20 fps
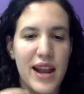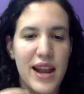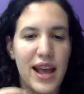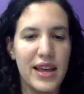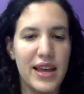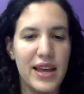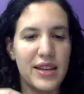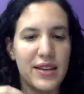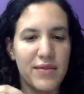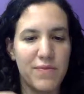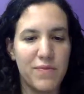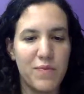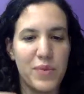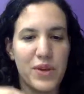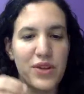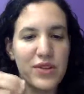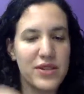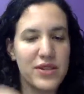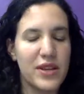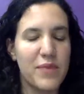that i
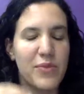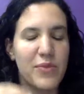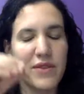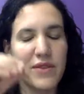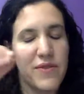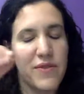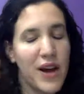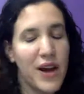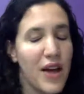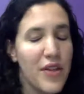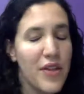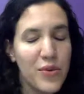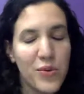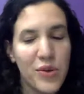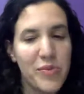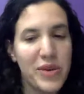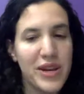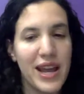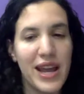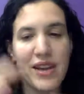can build something for
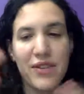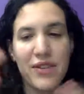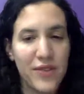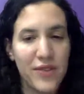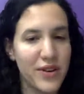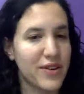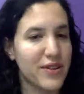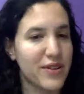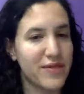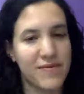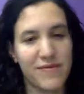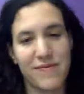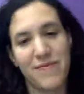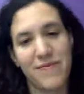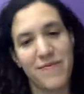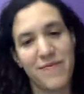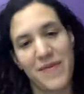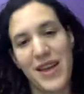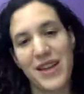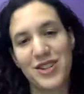other women and for
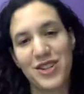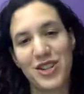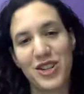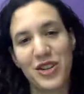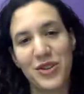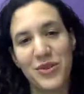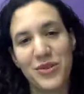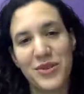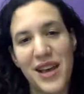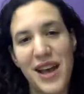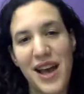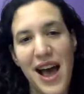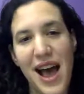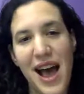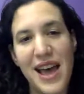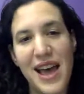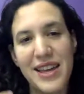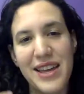men to use.